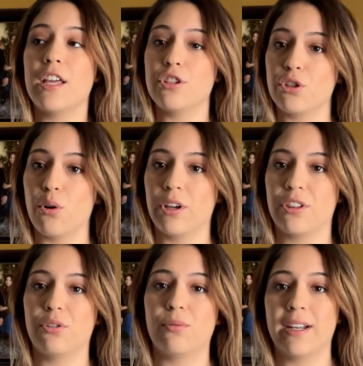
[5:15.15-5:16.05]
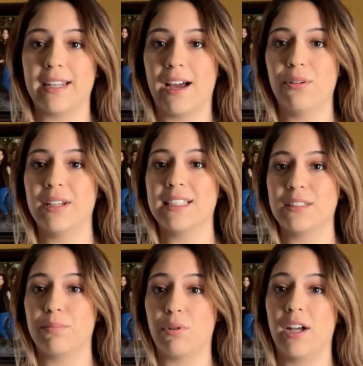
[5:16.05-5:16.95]
is going through right now
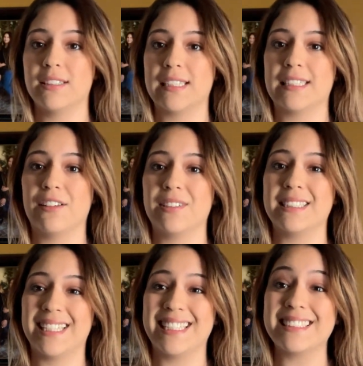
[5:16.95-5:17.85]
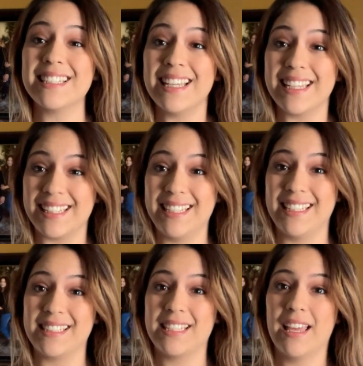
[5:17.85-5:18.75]
is a process of intense
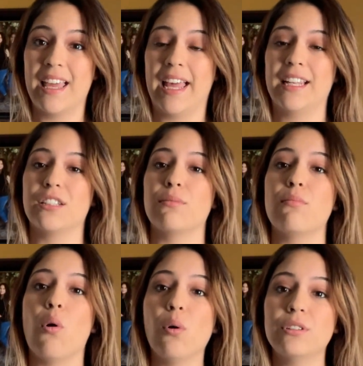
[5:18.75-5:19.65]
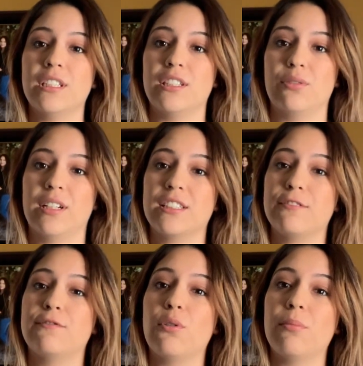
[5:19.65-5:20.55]
heat. And it's molding you and
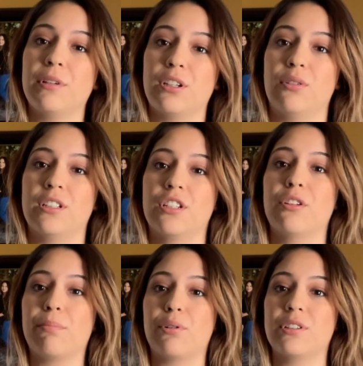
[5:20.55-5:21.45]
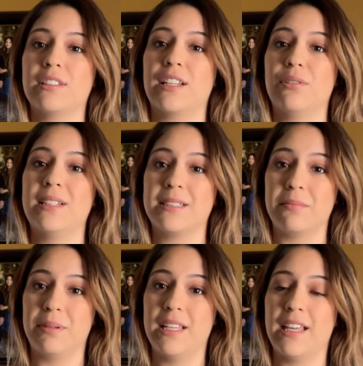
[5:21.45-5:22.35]
it's forming you into the person that you need to
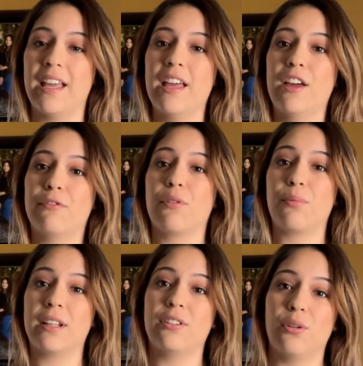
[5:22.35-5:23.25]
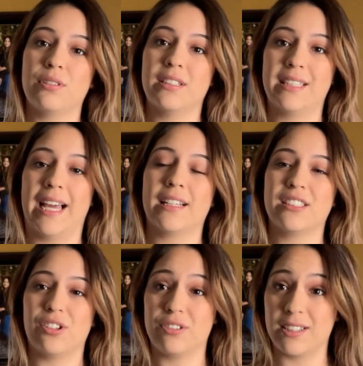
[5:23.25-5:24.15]
be for when those
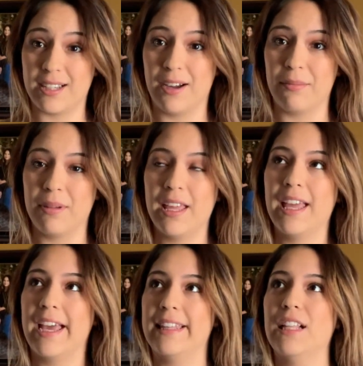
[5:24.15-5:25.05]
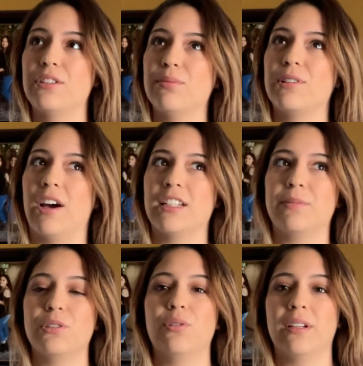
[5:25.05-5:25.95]
attacks start to come. And that's what God's
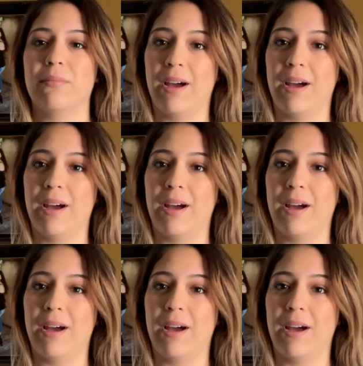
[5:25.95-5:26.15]
been doing in